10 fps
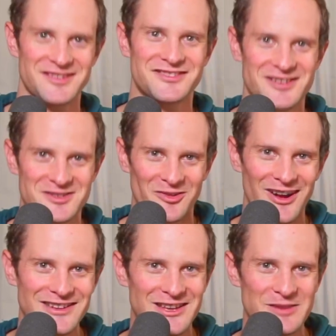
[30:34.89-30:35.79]
So it's just
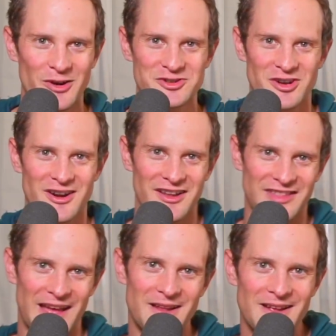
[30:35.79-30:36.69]
one keyboard
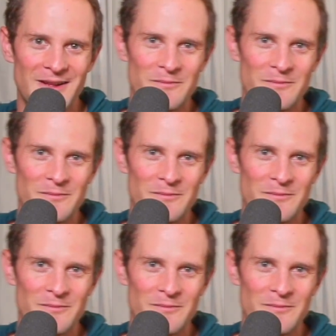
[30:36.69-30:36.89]
shortcut that